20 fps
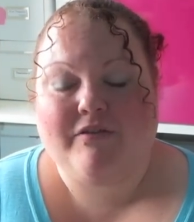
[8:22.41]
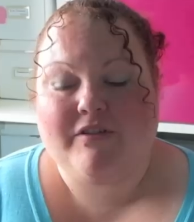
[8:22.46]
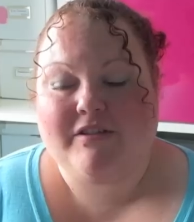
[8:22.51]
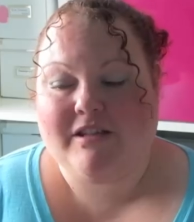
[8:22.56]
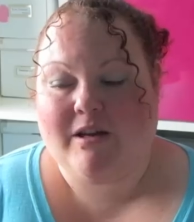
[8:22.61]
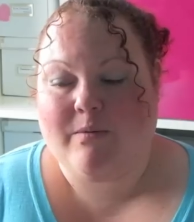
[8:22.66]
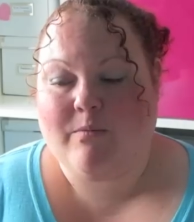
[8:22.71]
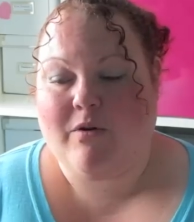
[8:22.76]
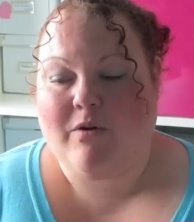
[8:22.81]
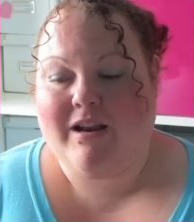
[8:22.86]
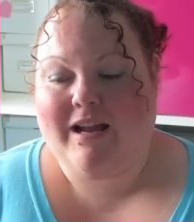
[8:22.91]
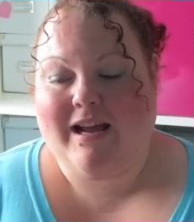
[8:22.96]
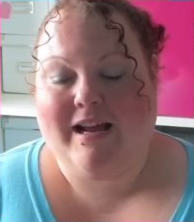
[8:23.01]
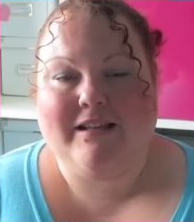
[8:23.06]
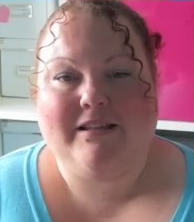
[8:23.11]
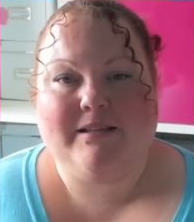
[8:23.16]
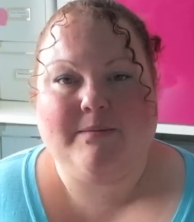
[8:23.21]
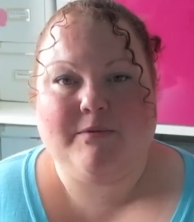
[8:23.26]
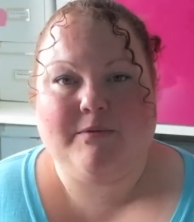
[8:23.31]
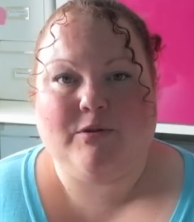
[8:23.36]
for someone
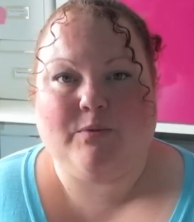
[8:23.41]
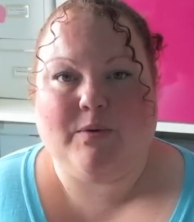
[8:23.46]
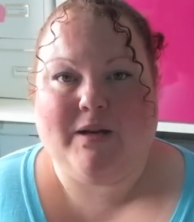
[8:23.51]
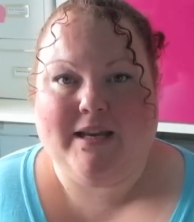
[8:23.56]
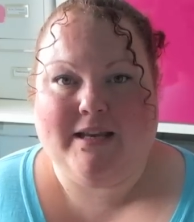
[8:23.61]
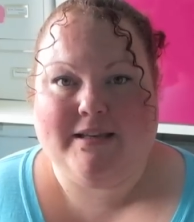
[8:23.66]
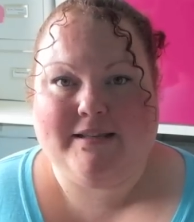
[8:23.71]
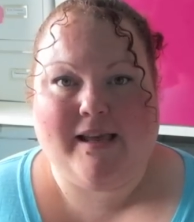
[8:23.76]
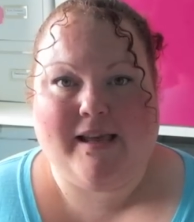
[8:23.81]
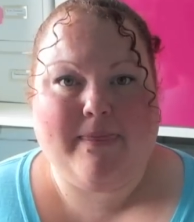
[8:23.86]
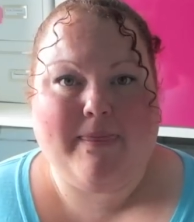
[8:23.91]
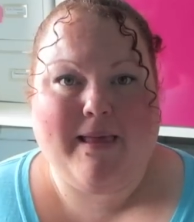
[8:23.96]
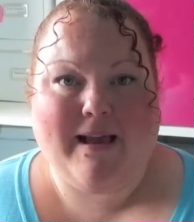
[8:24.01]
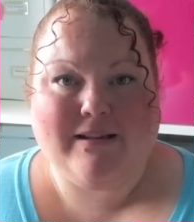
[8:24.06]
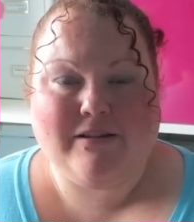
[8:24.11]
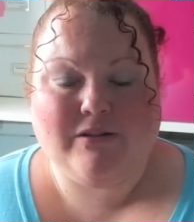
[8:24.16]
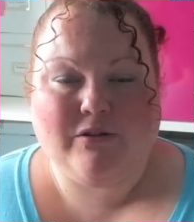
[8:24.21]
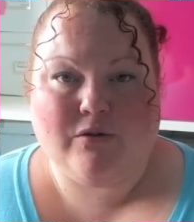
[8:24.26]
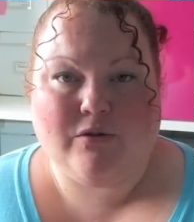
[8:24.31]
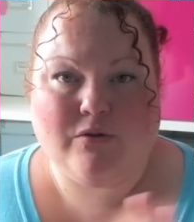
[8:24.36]
and some sweets and that's